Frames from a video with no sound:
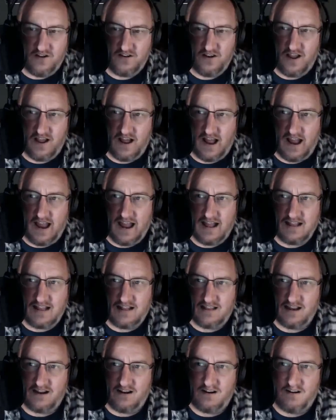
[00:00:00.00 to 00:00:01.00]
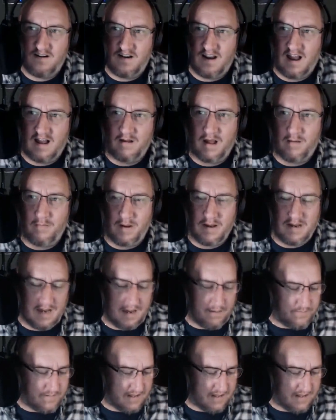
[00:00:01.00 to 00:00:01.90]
I had that there. I might keep